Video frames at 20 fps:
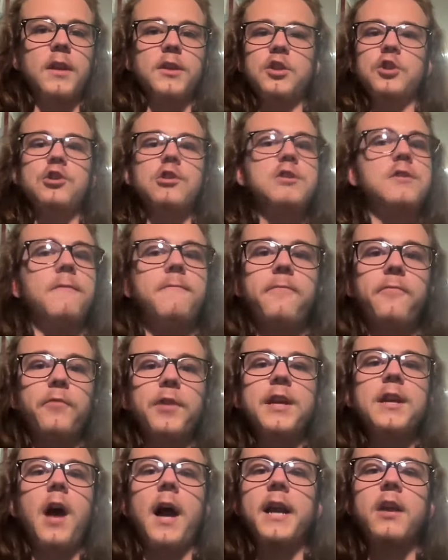This is just a
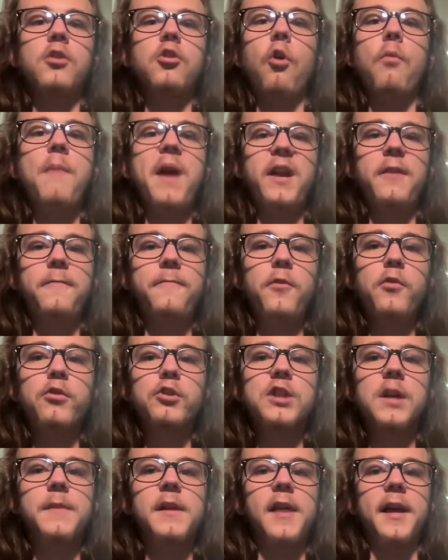free, I can go make food
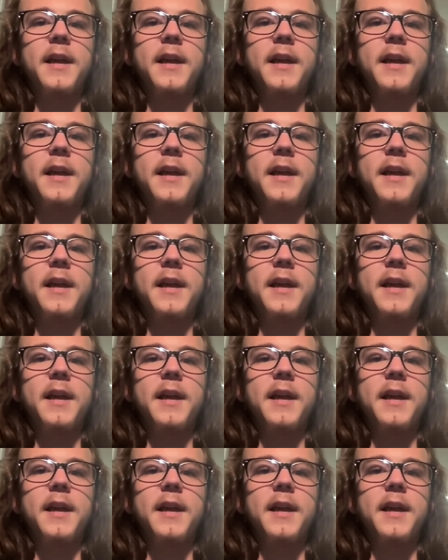or something.